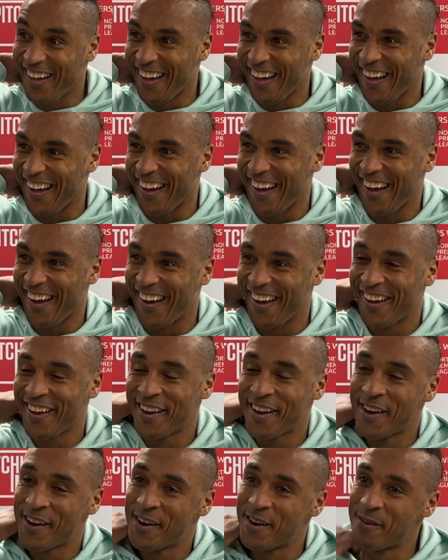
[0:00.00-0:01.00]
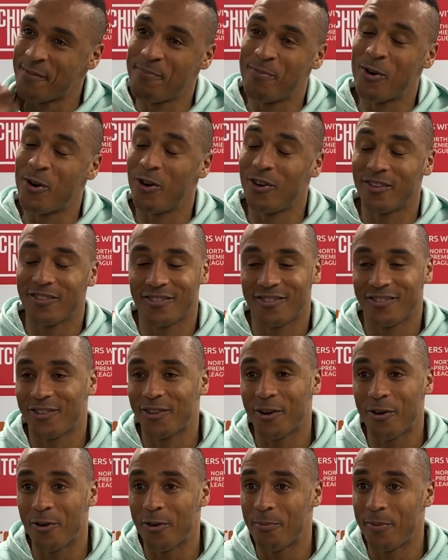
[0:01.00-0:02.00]
but do you
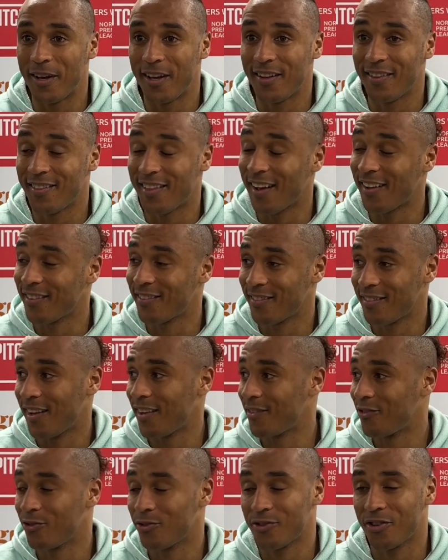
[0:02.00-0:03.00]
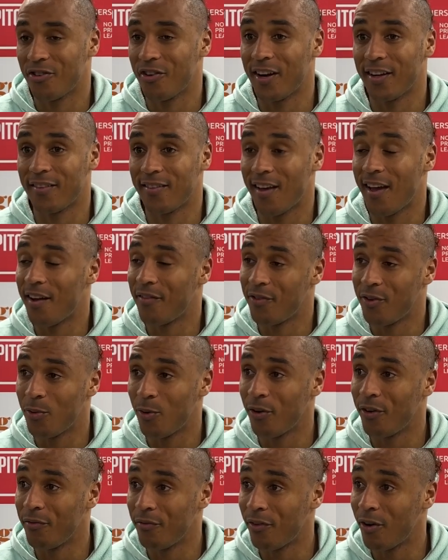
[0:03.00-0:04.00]
know what I mean? That's that's just credit to
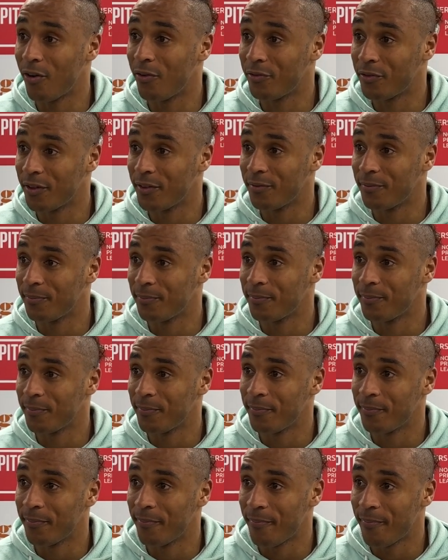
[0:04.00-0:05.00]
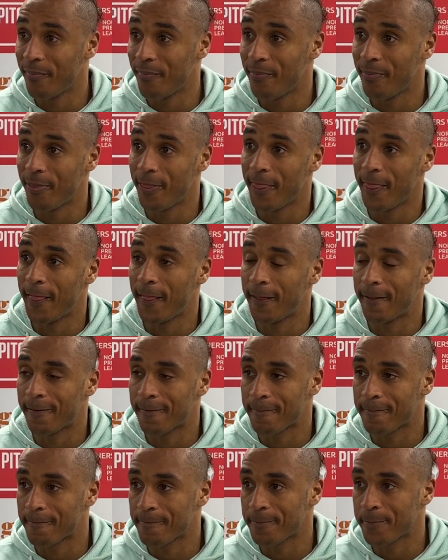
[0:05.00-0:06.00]
everyone involved. What
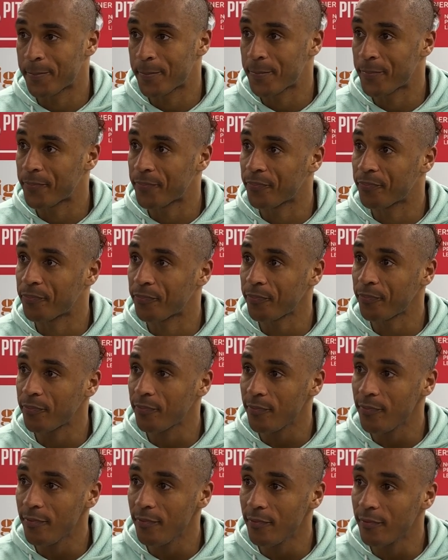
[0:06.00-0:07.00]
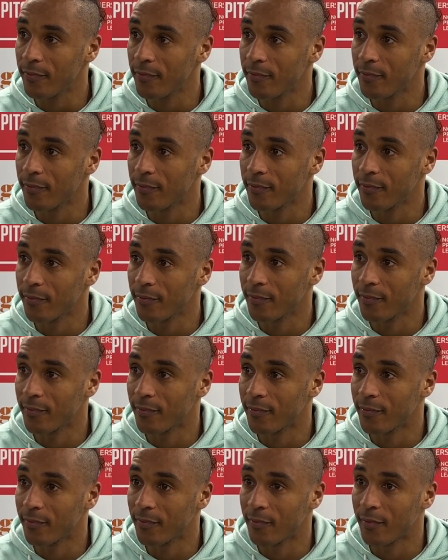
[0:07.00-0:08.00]
pleased you most today, other than of course the
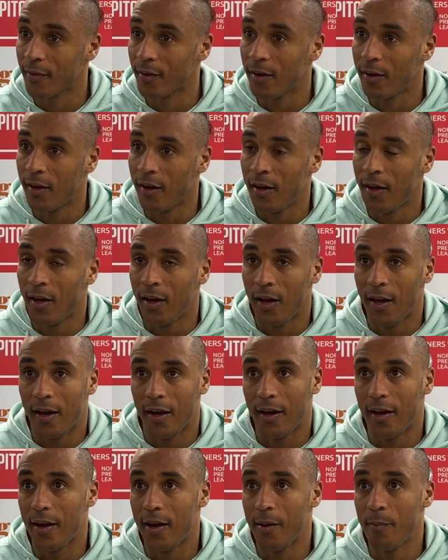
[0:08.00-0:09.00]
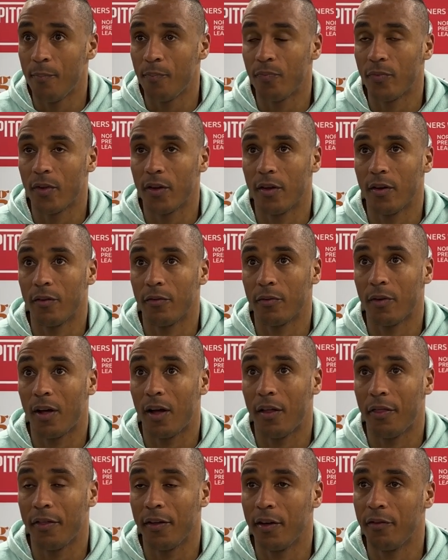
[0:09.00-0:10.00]
result? Um,
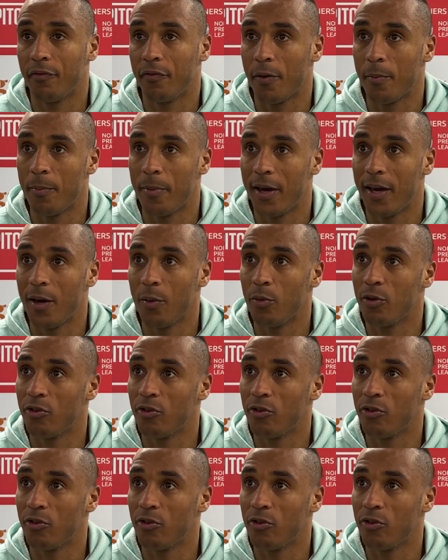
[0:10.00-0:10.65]
I think for me it